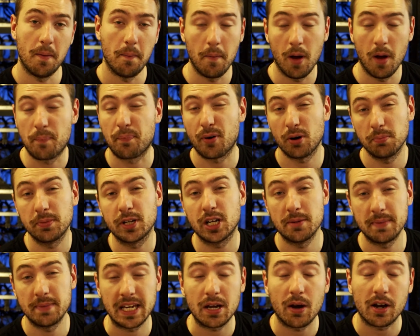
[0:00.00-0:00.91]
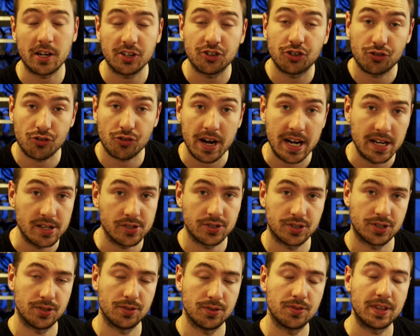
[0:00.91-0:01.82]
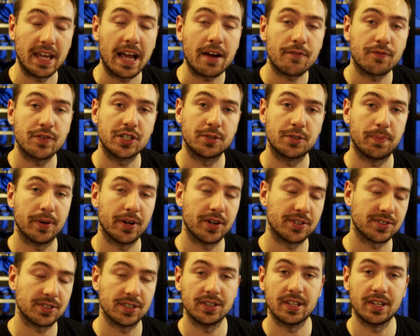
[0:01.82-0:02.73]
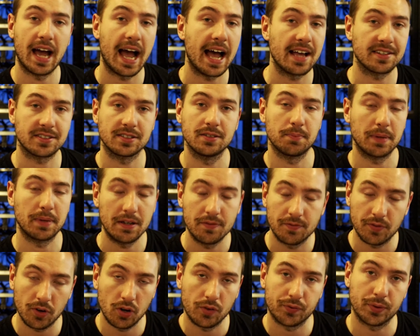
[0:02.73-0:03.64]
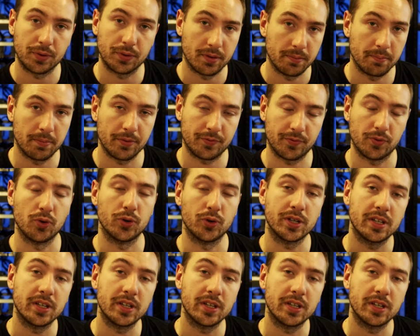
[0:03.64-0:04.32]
are probably going to be quite strange to the average person that hasn't been involved with them before.